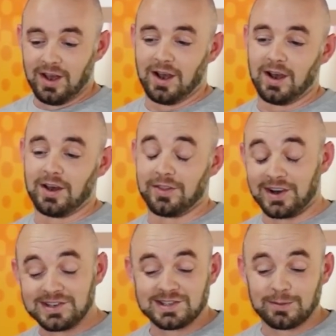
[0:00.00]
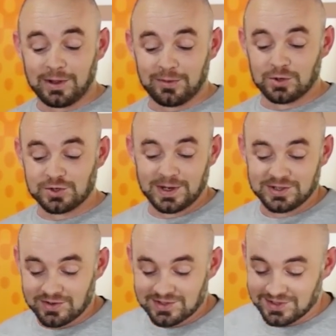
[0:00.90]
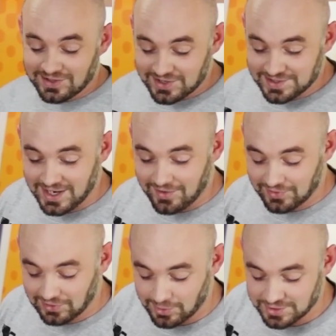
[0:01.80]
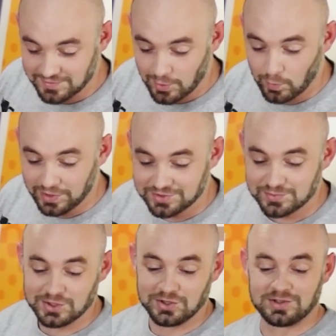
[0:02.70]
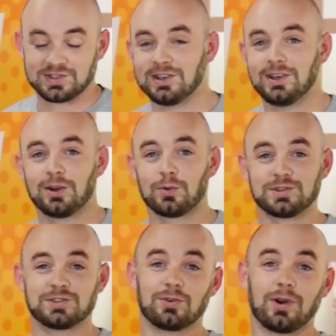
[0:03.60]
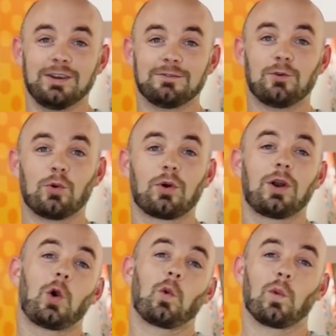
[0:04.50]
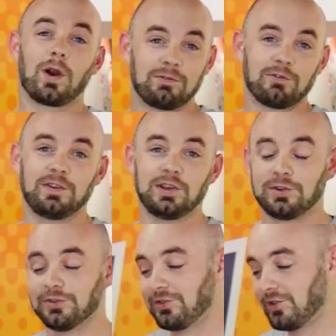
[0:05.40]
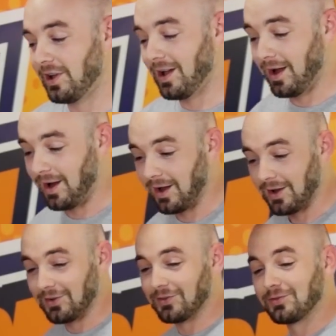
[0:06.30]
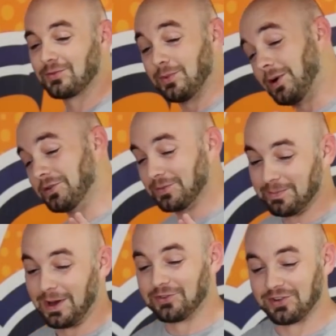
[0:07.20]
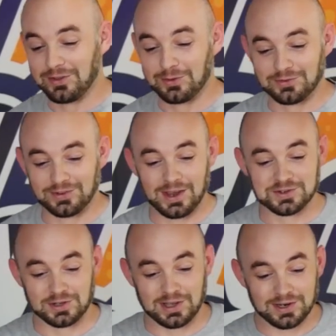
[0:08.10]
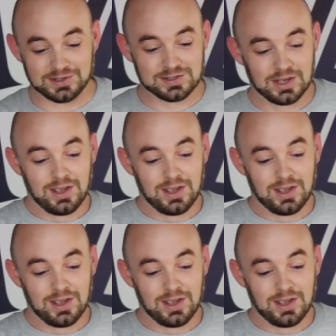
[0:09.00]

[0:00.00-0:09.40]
Uh, the nice thing about the Bushmaster is it does have the large foam wheels, which you can see here, which is great for rougher fields and well, it's bouncing in those occasional landings.